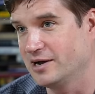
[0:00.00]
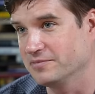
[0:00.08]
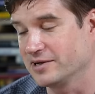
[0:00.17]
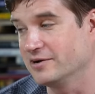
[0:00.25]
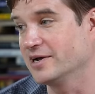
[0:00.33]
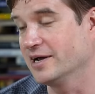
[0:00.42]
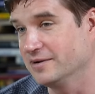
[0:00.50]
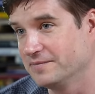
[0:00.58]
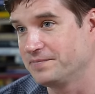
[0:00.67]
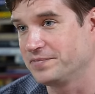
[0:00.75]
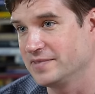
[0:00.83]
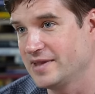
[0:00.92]
Like, okay,
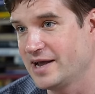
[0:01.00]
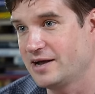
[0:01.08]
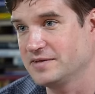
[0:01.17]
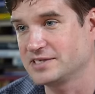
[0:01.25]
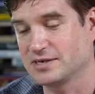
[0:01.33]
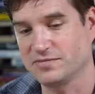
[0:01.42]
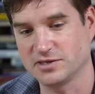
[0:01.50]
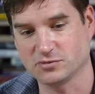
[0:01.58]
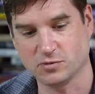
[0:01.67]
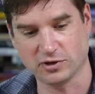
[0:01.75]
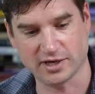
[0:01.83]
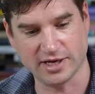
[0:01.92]
now that something's
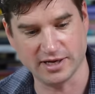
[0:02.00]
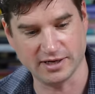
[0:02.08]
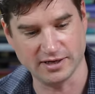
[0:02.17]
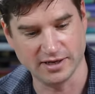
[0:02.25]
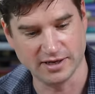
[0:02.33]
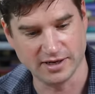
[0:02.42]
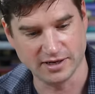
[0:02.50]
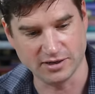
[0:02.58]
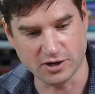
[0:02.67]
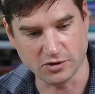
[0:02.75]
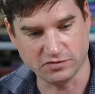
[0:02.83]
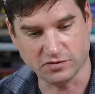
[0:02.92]
working,
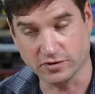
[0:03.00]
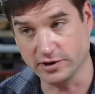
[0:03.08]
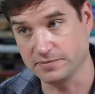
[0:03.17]
go for it.